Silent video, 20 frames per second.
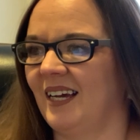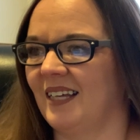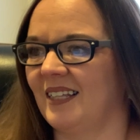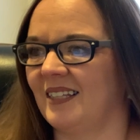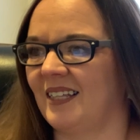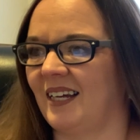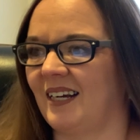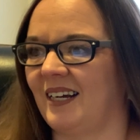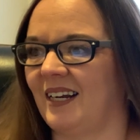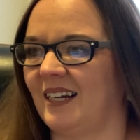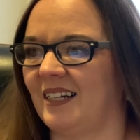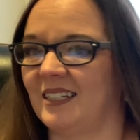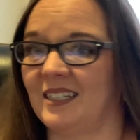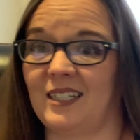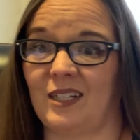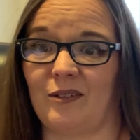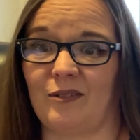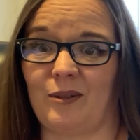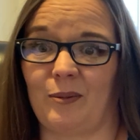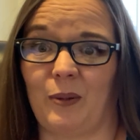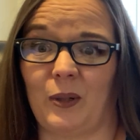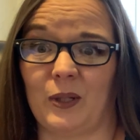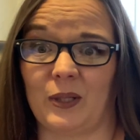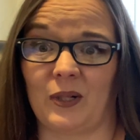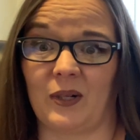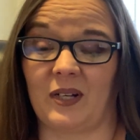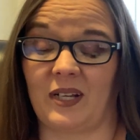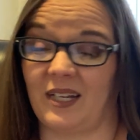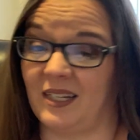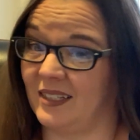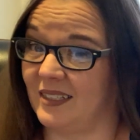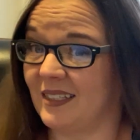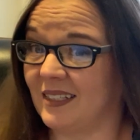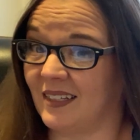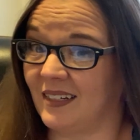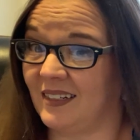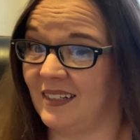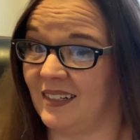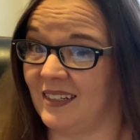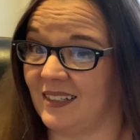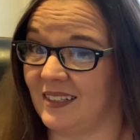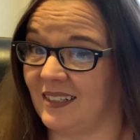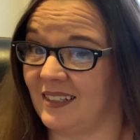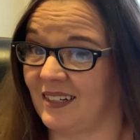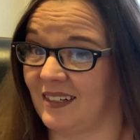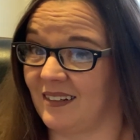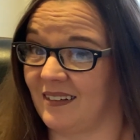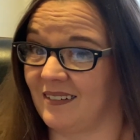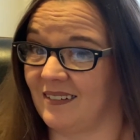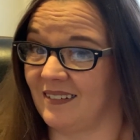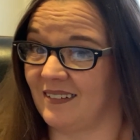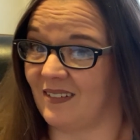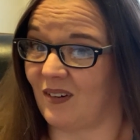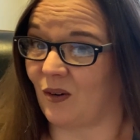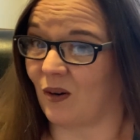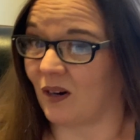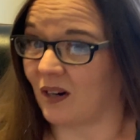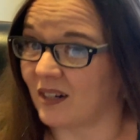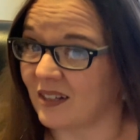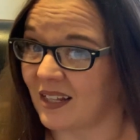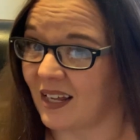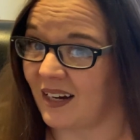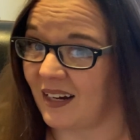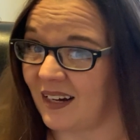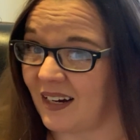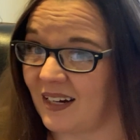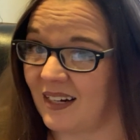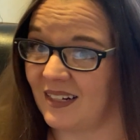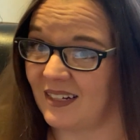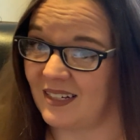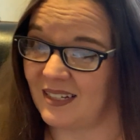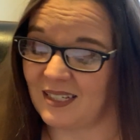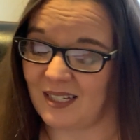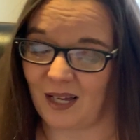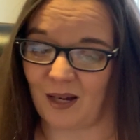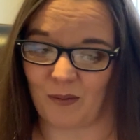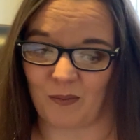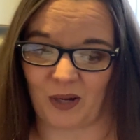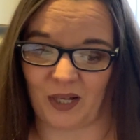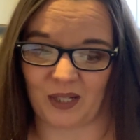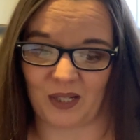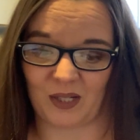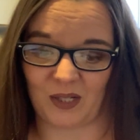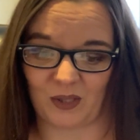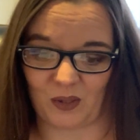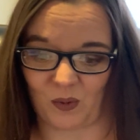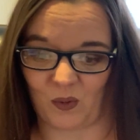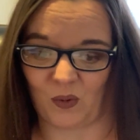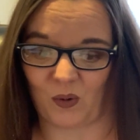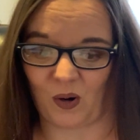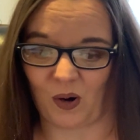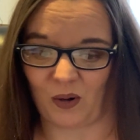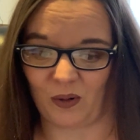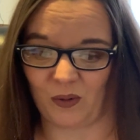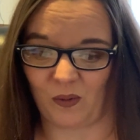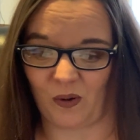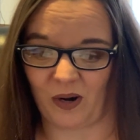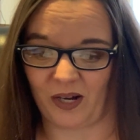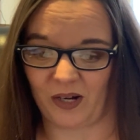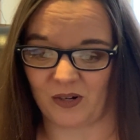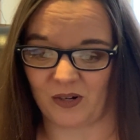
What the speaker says: they needed stuff to put in their kids' lunch, or they needed to stop by the store on the way to